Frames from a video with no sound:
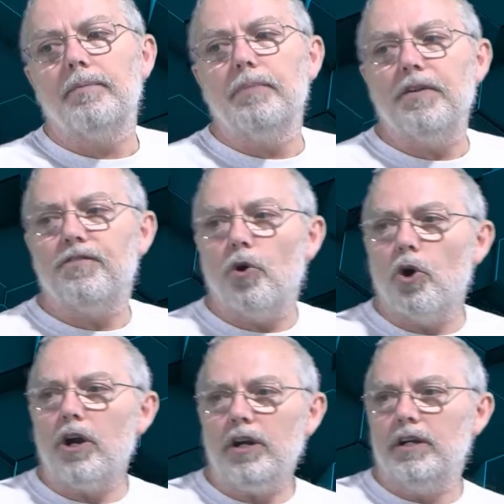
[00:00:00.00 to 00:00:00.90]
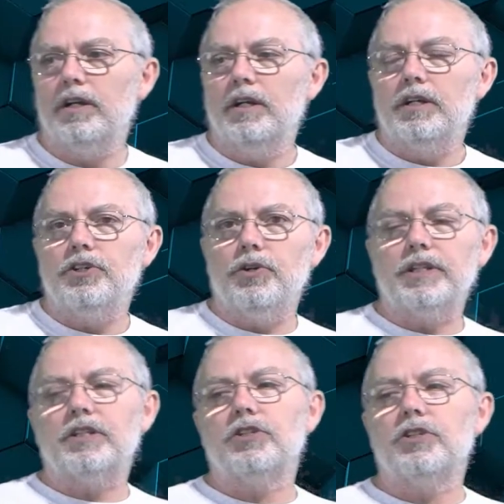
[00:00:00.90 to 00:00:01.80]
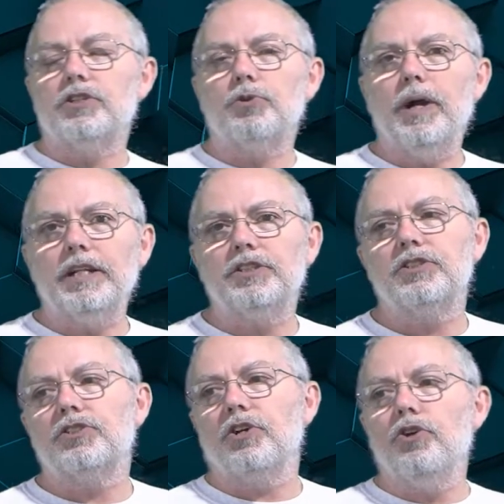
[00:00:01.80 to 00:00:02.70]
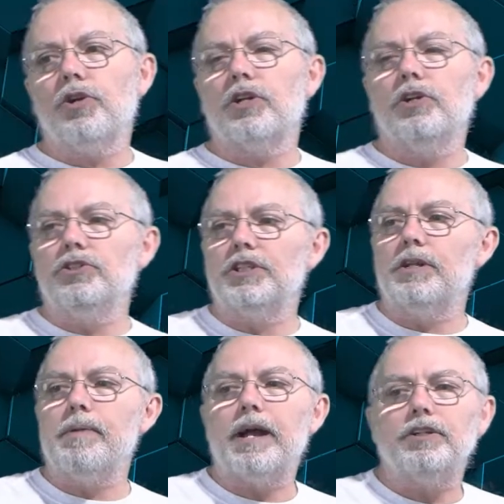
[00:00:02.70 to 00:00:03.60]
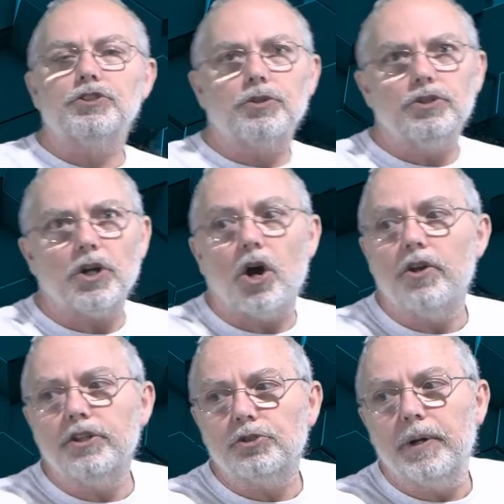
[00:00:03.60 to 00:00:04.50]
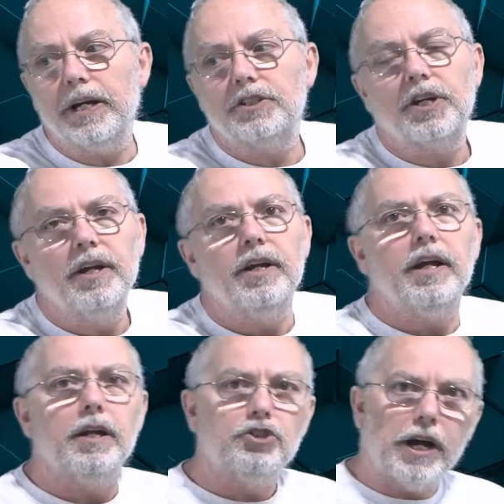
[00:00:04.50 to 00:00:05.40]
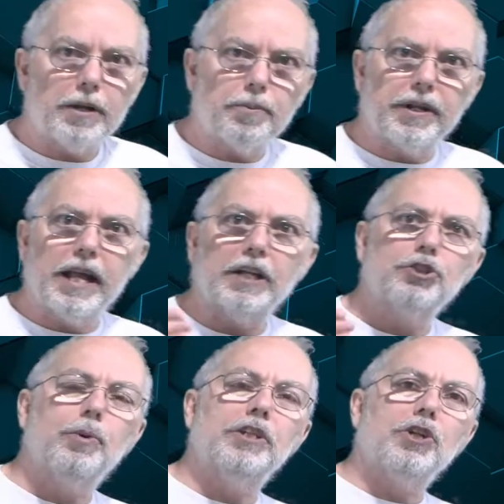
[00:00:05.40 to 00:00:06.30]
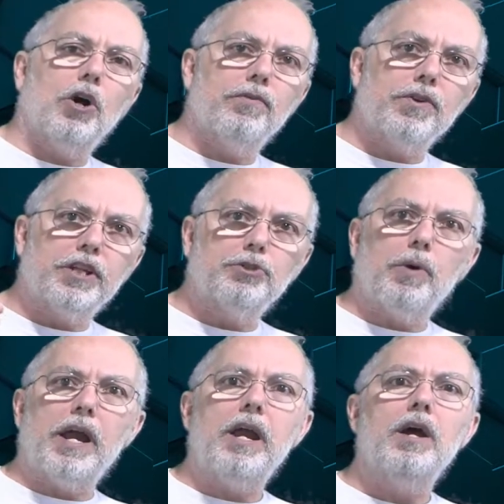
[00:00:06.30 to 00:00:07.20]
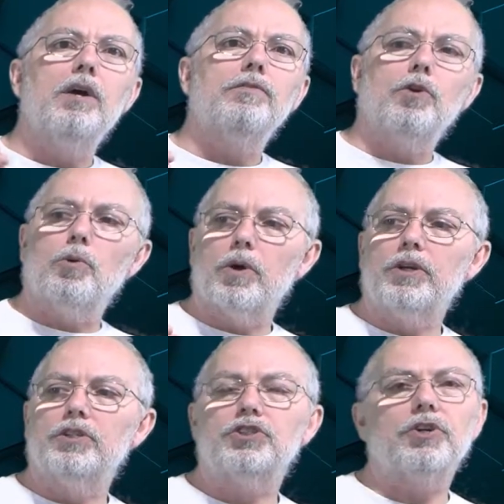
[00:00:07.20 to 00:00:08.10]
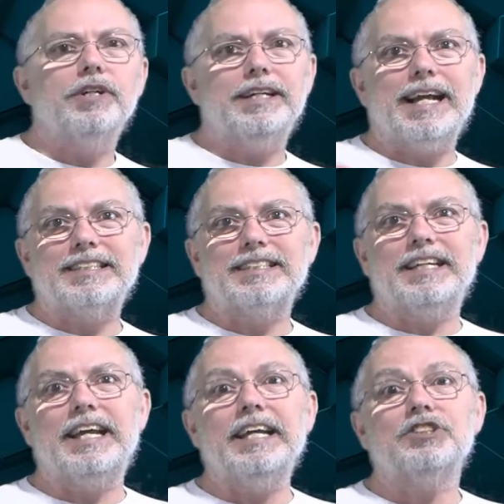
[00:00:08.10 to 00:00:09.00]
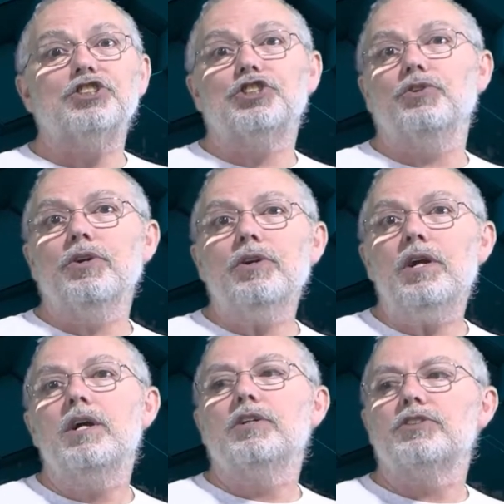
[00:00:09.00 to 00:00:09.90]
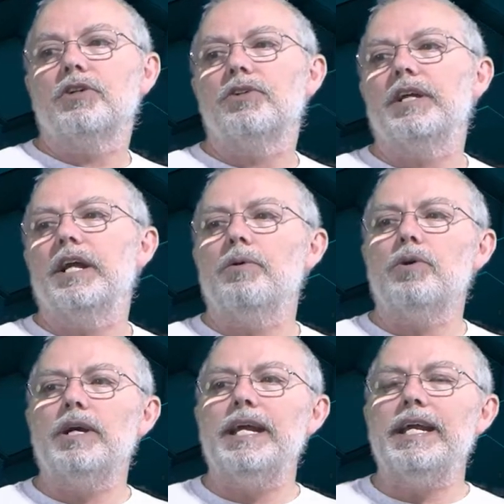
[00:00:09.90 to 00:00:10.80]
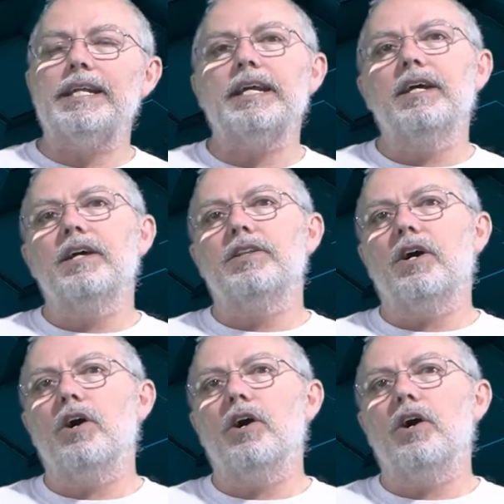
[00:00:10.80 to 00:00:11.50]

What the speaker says: before you get to the switch. So you can loosen the mounting screws on the switch and try to bring that switch over this way forward so that it actually hits sooner, so that it will hit the